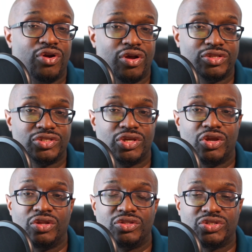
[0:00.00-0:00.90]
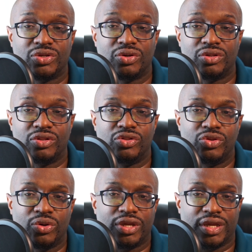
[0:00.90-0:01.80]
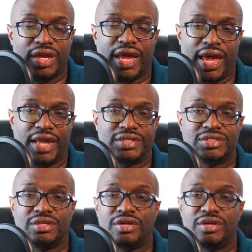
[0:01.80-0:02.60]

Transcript: us to look at,